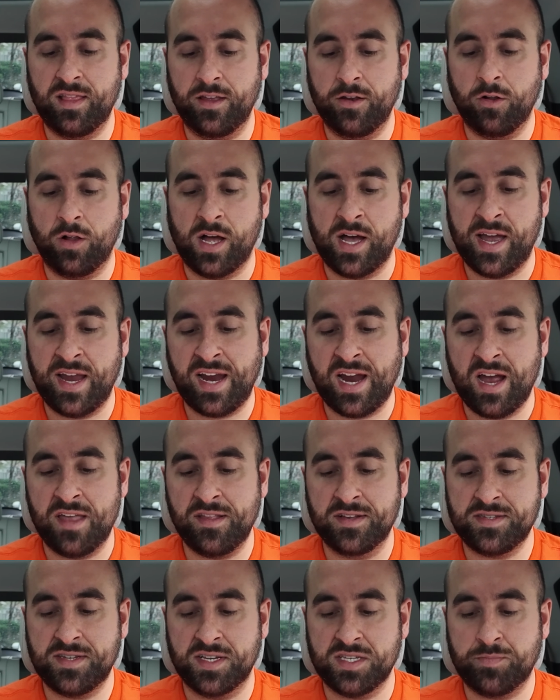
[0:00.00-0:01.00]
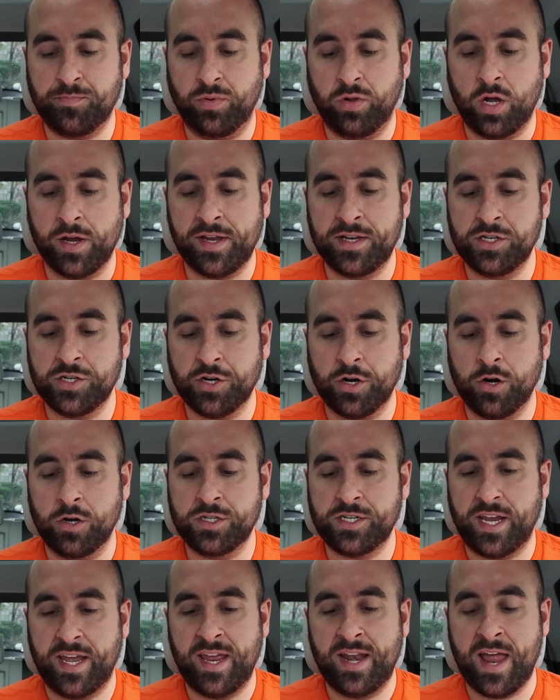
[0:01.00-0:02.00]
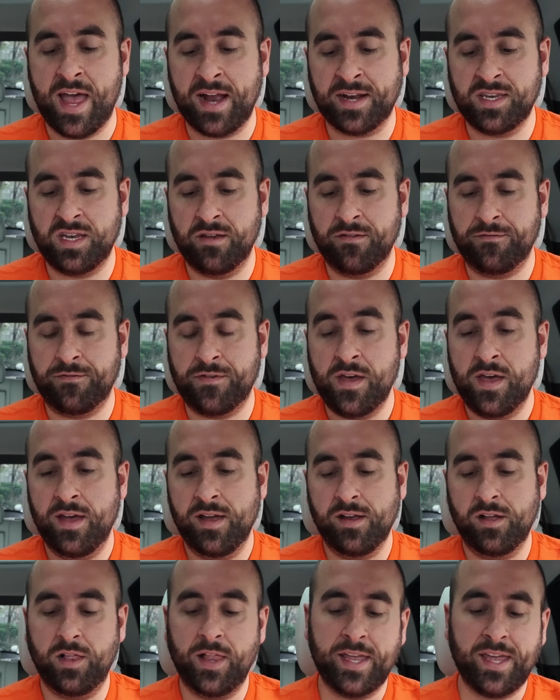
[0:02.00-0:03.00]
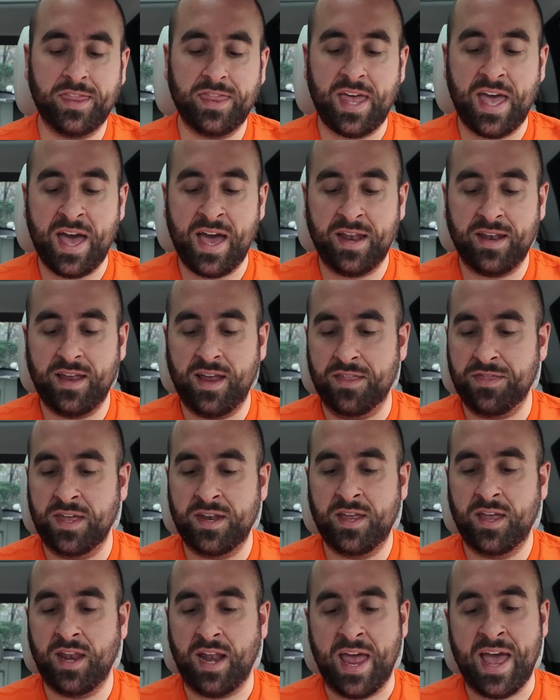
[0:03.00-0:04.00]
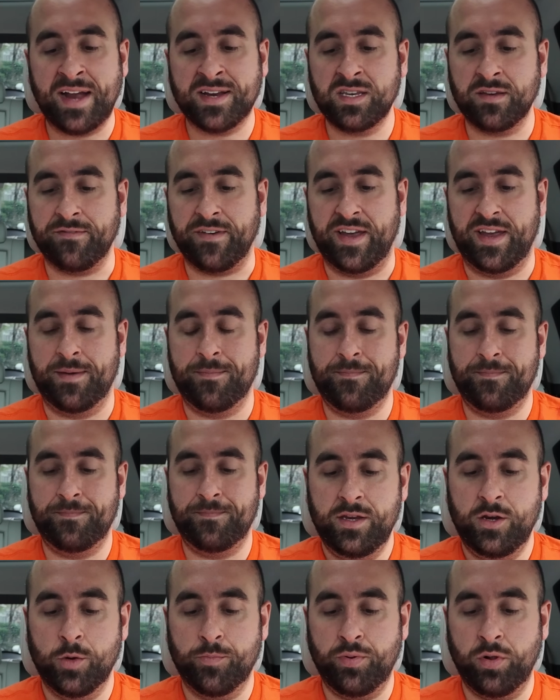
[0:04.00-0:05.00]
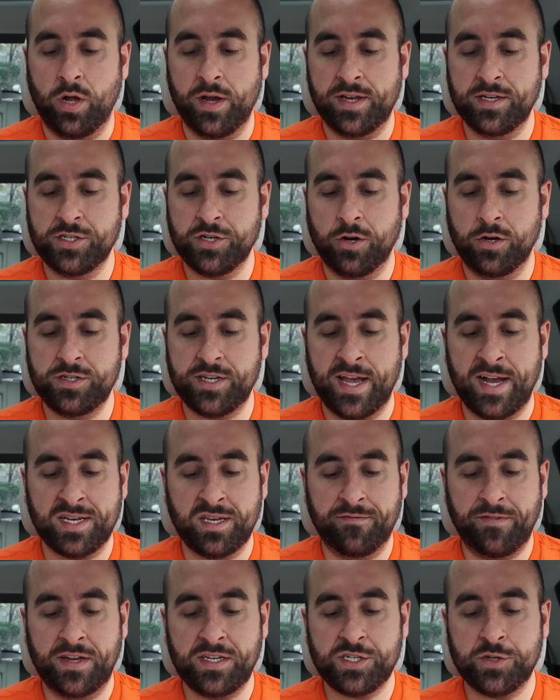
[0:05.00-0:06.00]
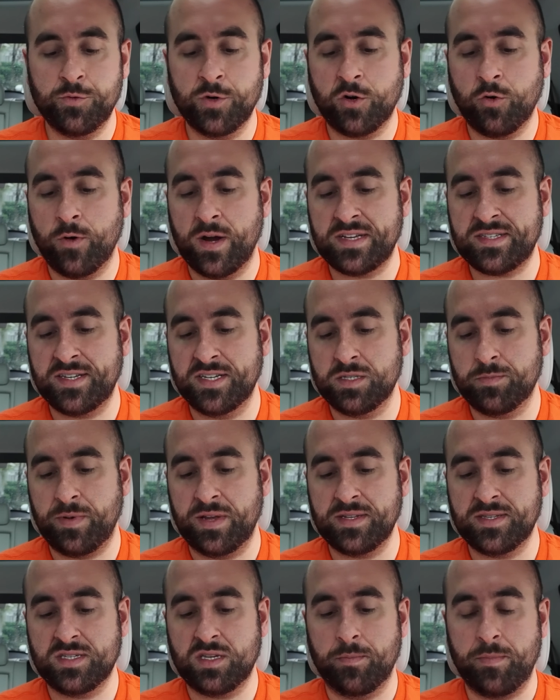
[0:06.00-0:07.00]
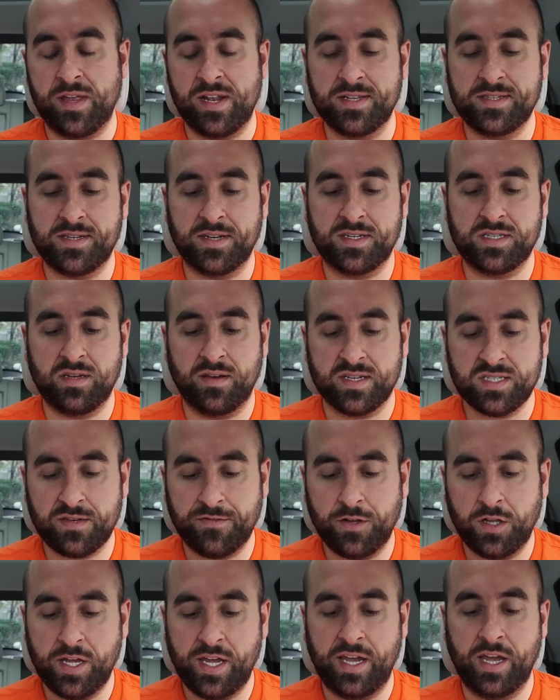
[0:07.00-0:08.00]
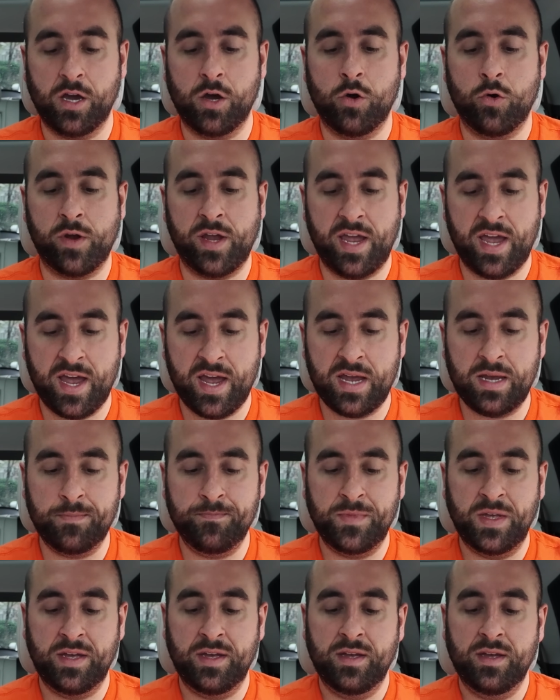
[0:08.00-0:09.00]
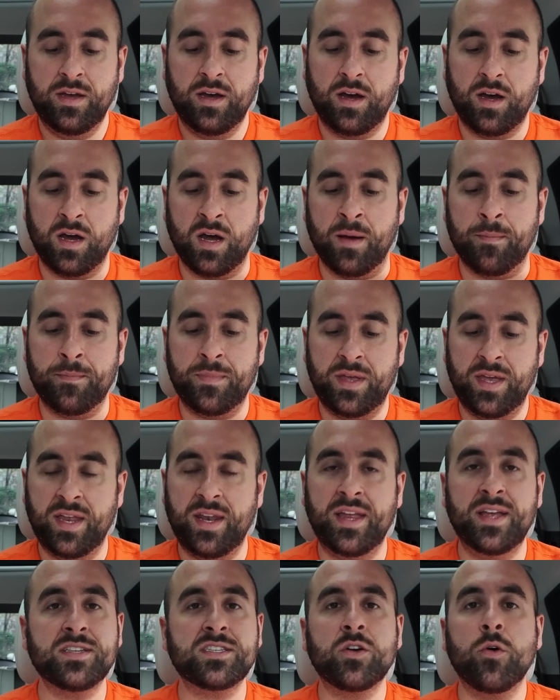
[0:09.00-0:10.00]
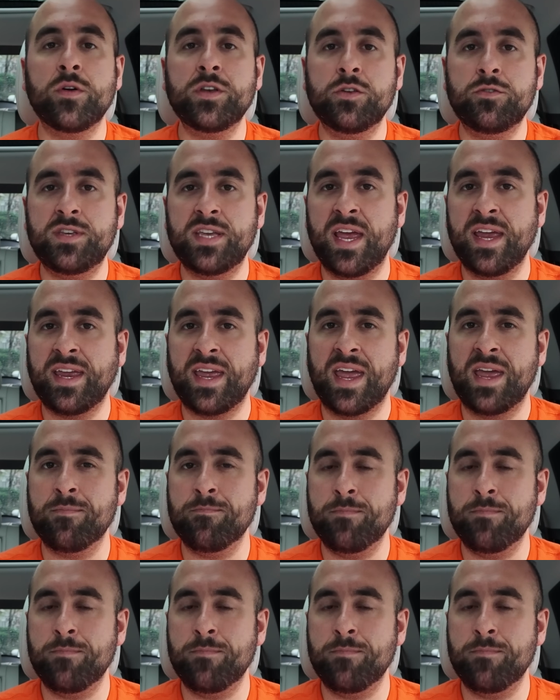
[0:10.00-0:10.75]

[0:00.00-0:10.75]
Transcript: a little icon that says plug-in charge inactive. Click that and then hit activate. Your plug-in charge activation request has been submitted successfully. Okay. It is going to take a